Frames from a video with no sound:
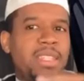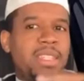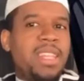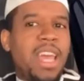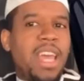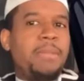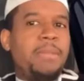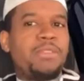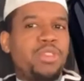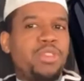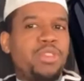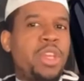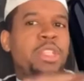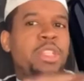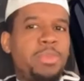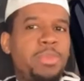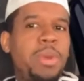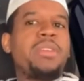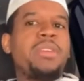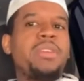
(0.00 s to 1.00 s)
even
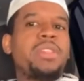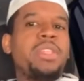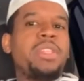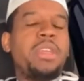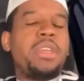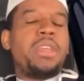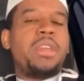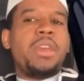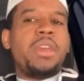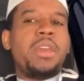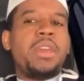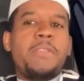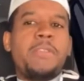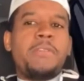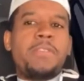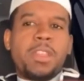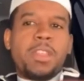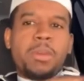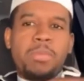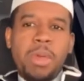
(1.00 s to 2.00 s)
Mufti
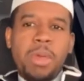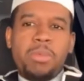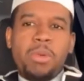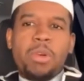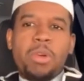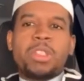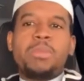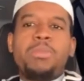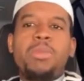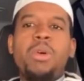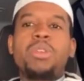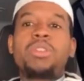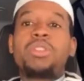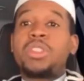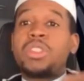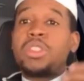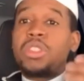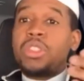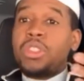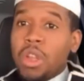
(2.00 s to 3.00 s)
Munir
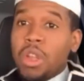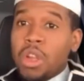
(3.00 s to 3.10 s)
spoke,